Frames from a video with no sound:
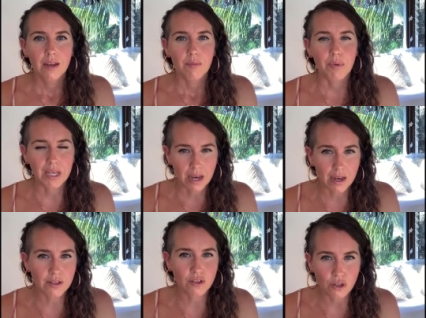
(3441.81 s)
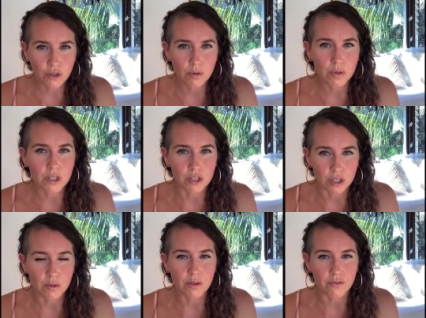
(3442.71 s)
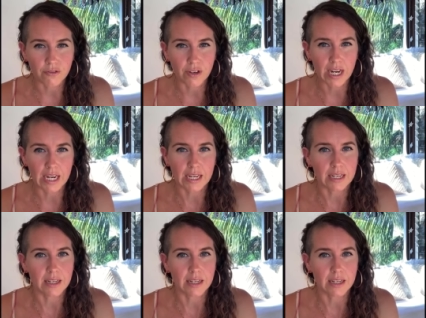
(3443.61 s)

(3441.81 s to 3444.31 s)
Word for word: because you were too afraid